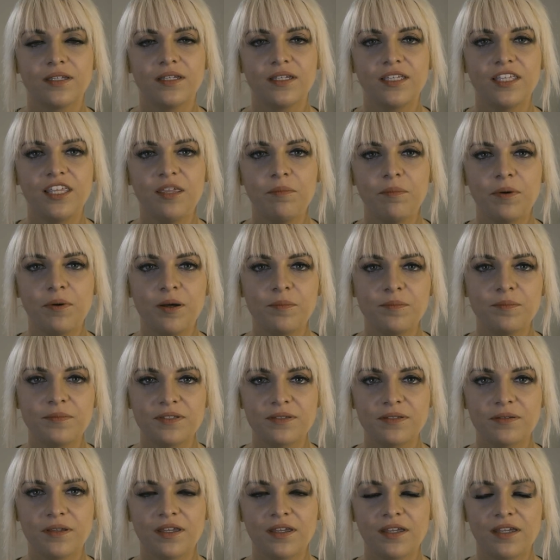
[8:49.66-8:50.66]
He
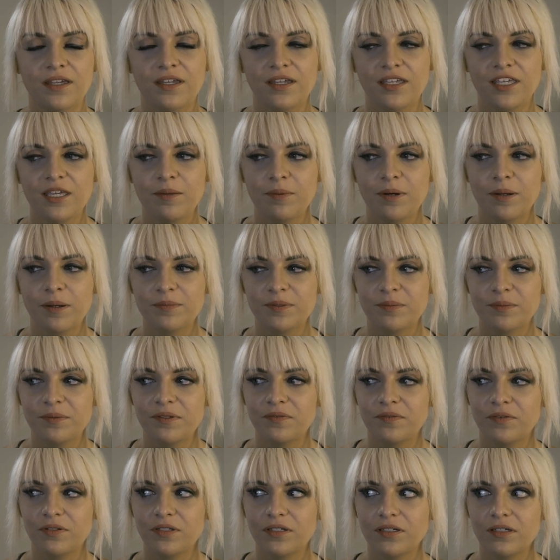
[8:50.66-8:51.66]
pumps me
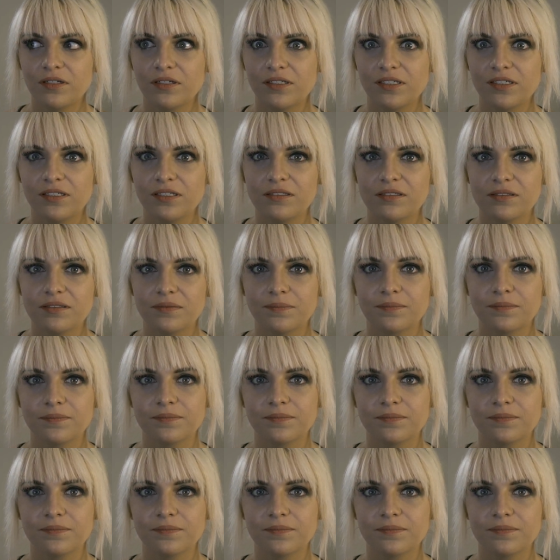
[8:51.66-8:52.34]
full of cookies.